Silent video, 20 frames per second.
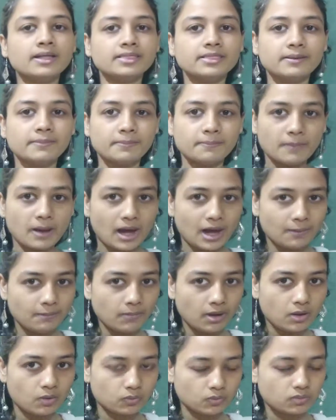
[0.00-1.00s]
The
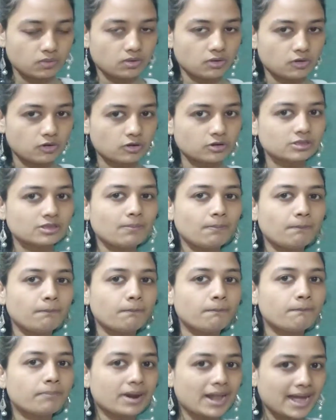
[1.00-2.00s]
amount or
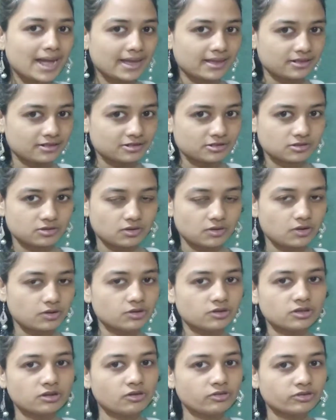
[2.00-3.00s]
the price, or
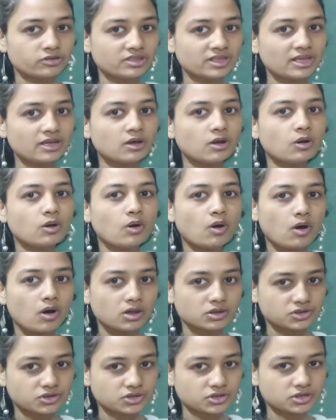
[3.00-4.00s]
you can also say
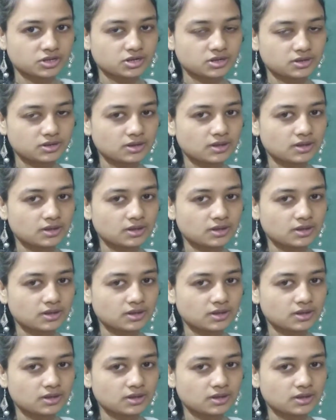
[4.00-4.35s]
cost,